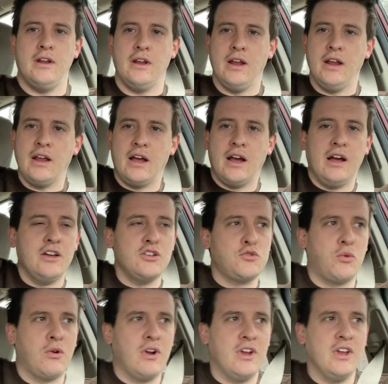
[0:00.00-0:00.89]
Hey
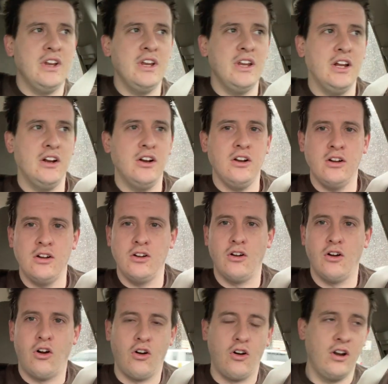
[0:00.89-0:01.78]
guys, Ryan here,
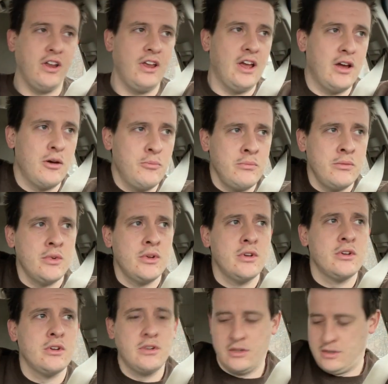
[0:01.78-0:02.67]

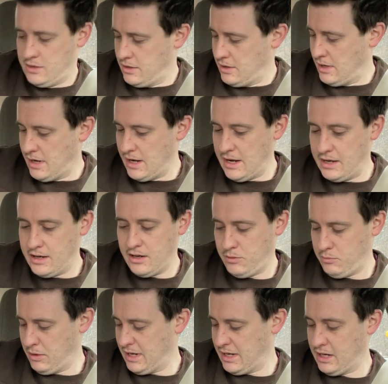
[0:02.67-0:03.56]
RDM, and
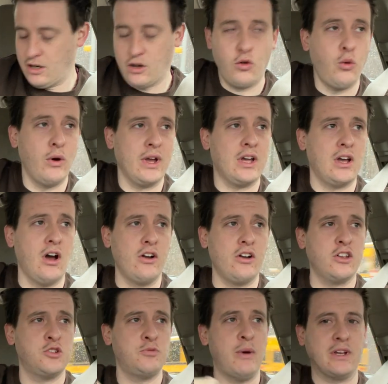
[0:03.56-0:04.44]
I'm making a quick
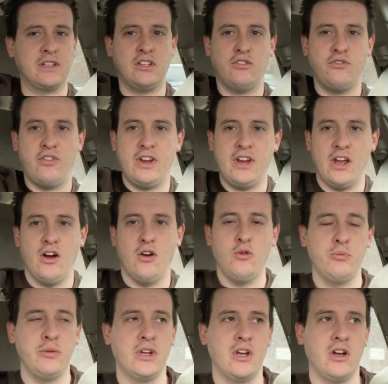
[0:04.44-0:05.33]
unexpected
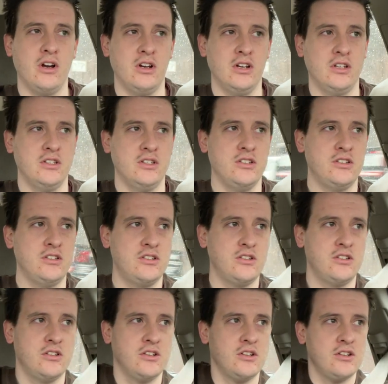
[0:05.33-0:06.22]
video because
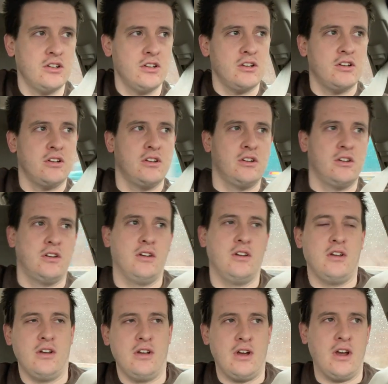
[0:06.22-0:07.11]

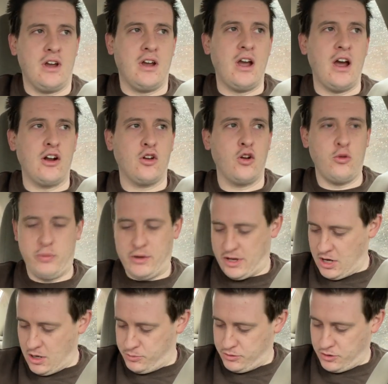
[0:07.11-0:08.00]
gotta go
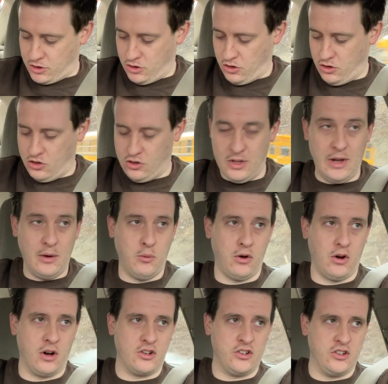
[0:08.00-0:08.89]
pick up the girl at
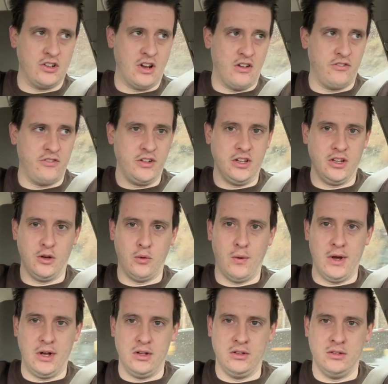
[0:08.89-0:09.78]
work. She's not feeling
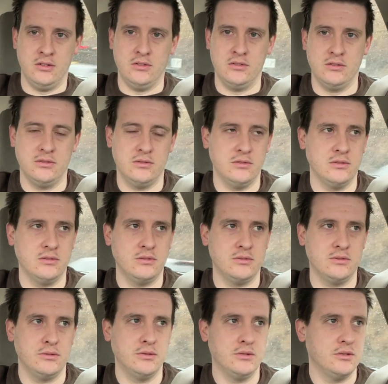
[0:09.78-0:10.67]
well.
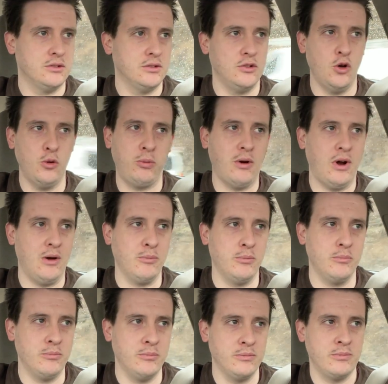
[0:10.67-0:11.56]
No
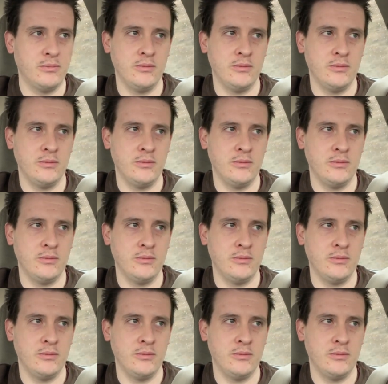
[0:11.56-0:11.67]
problem.